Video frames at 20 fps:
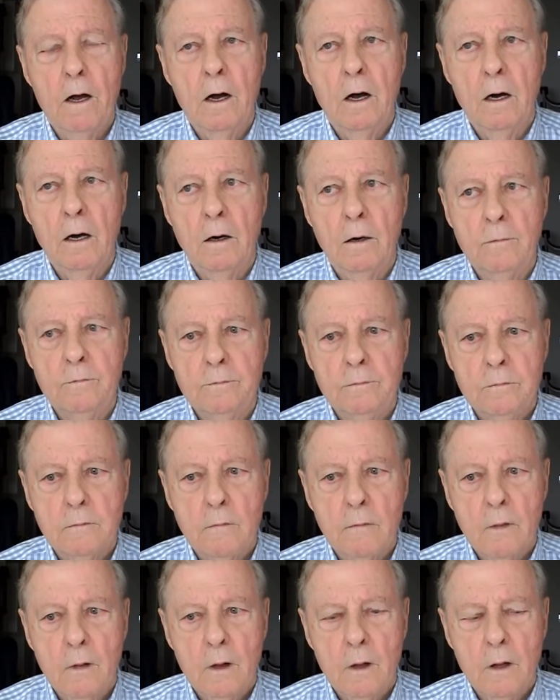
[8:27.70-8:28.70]
Um,
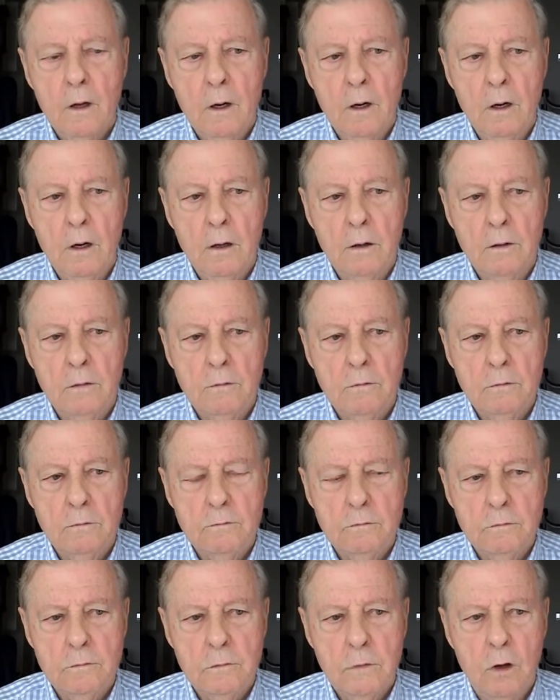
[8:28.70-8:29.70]
um,
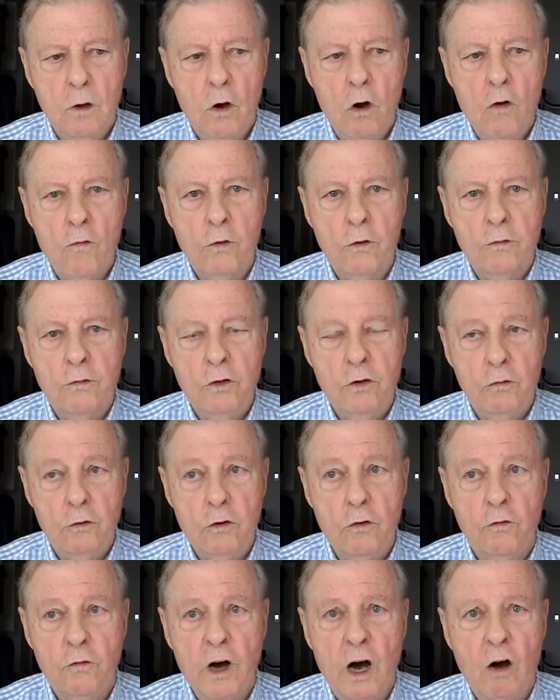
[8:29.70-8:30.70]
over, you,
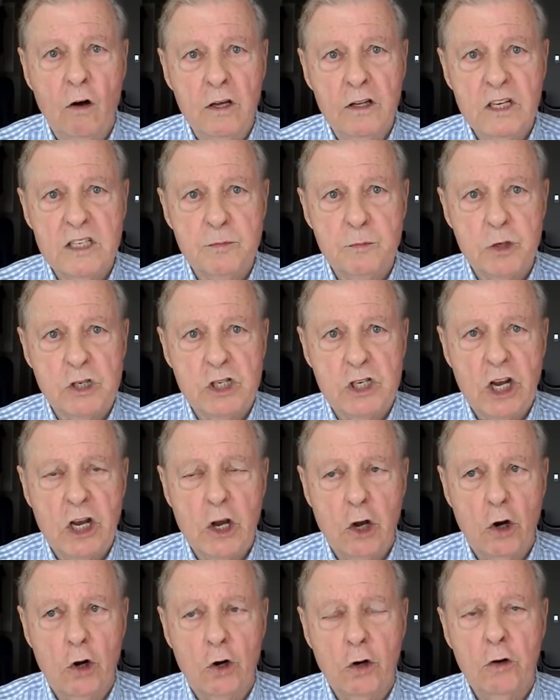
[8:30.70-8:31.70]
you followed this
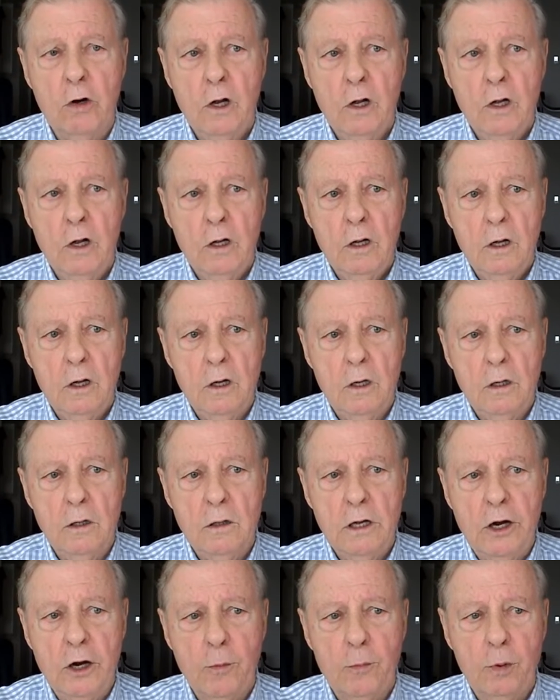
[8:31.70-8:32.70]
particular
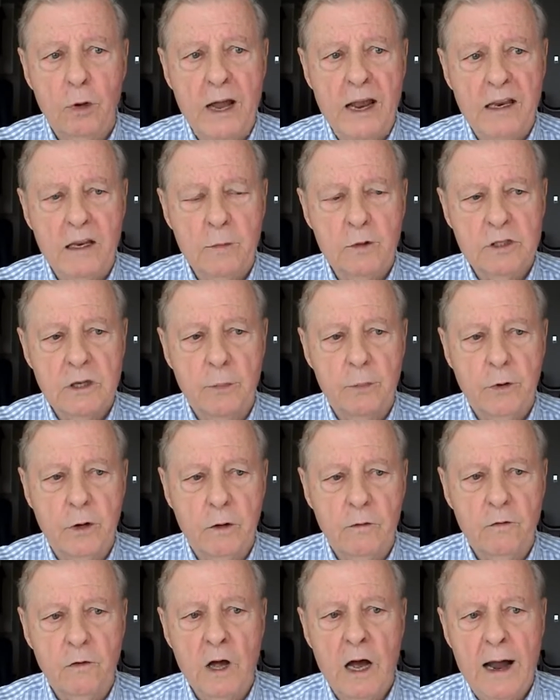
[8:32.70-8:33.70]
uh, airplane that was up
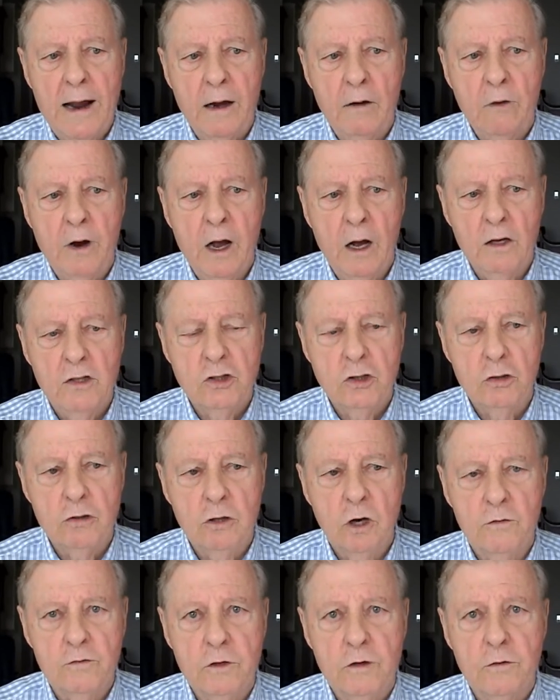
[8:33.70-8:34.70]
there flying around,
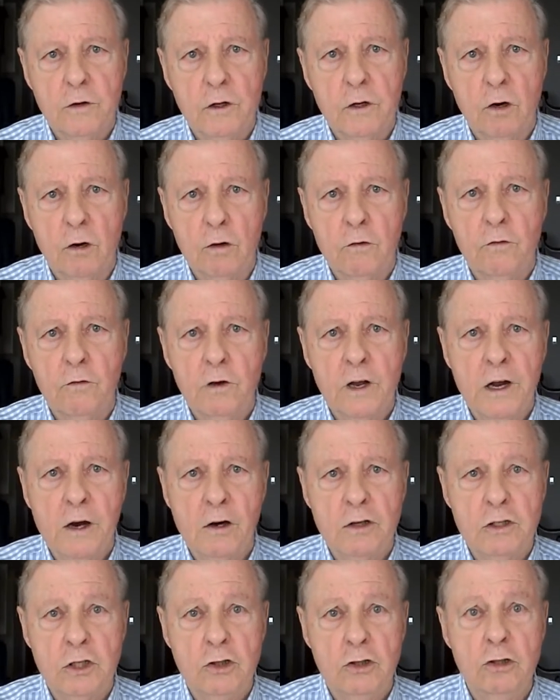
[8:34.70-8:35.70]
shooting off different color
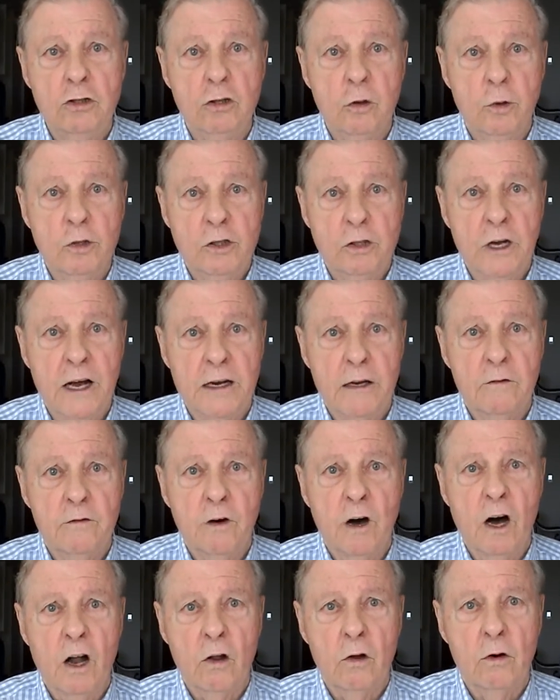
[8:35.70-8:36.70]
flares that you knew what you had to
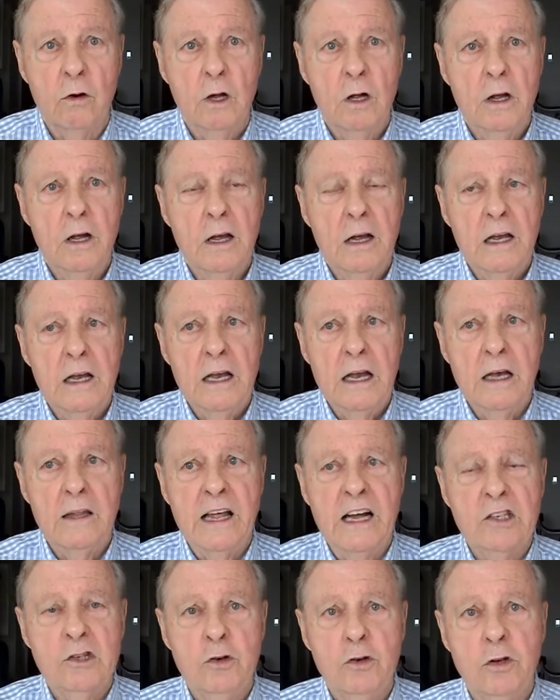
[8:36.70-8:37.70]
follow
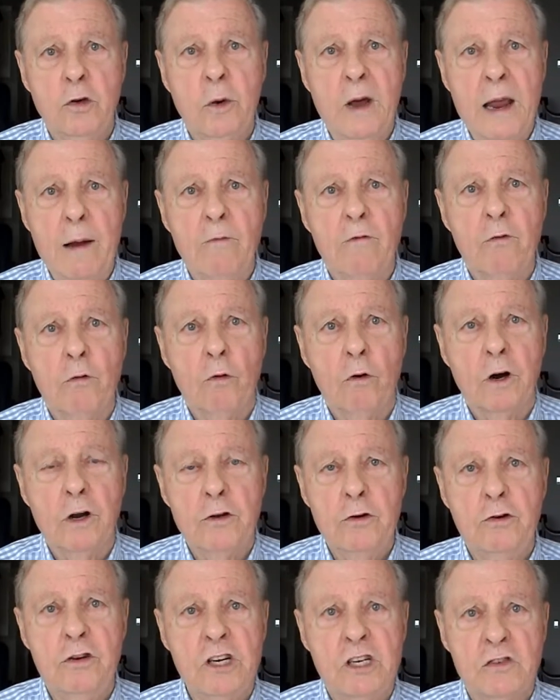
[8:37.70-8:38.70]
and that's who you aim for,
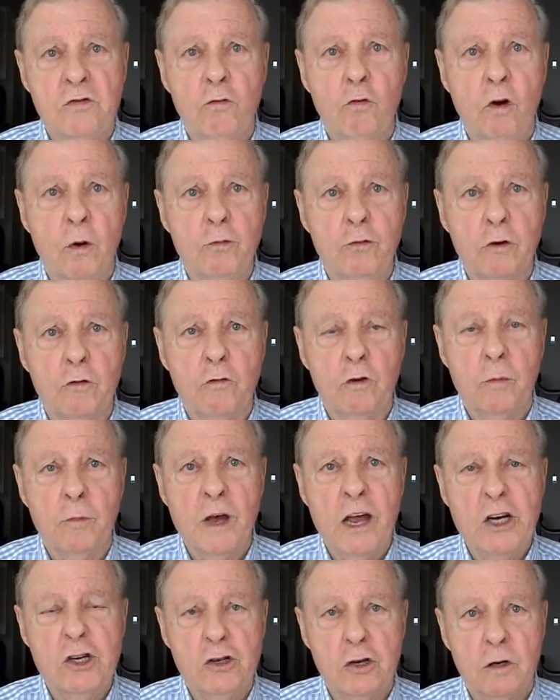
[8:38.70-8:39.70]
and you just form your
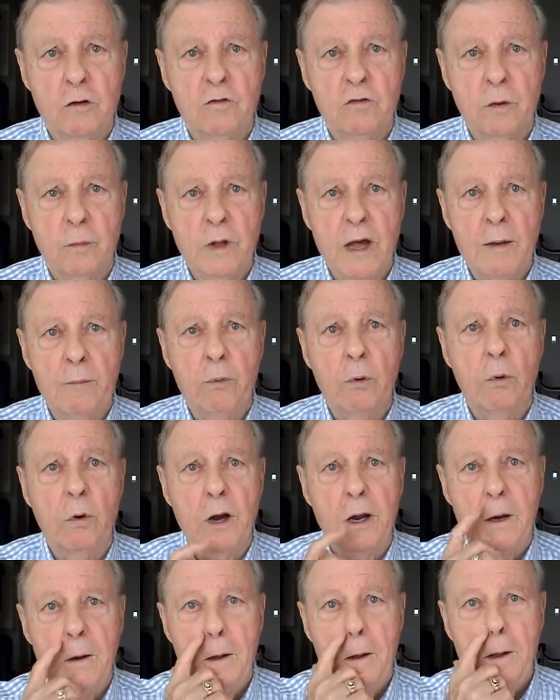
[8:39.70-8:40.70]
formation from that
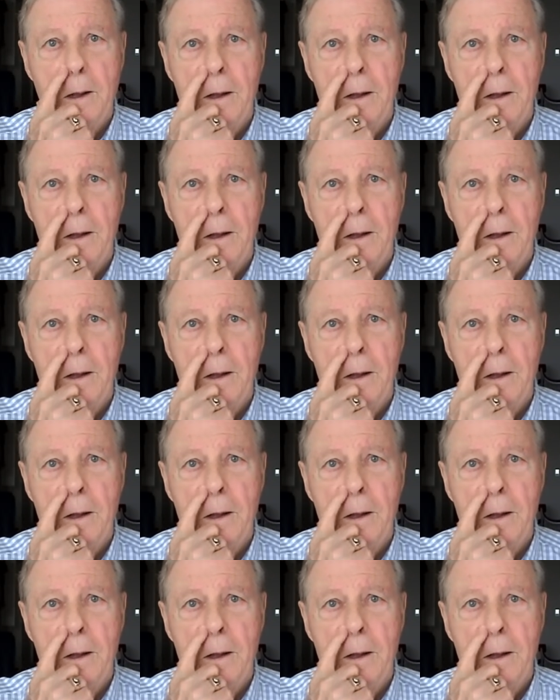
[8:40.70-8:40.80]
point.